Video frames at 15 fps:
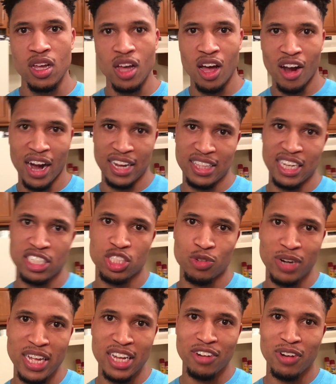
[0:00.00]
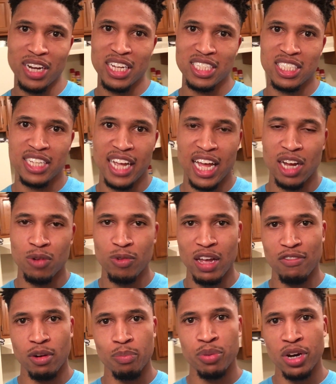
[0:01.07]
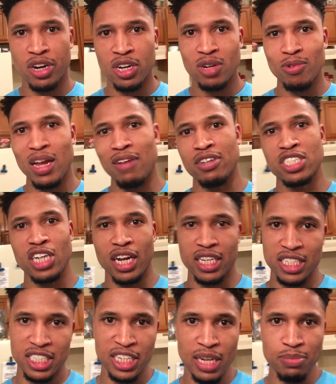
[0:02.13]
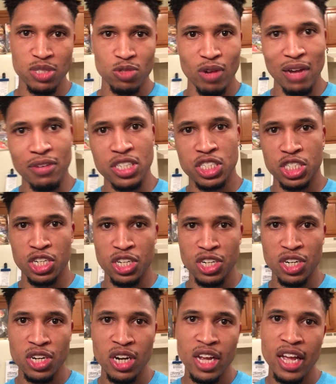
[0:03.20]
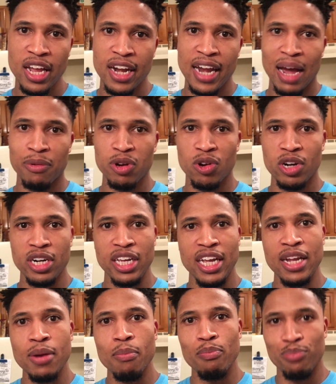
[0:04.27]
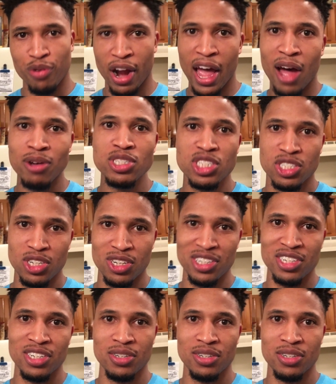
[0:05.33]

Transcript: All right, that's 3 ingredients down. We have a butter, we have chocolate chips, we have a sugar. Now we're gonna need brown sugar.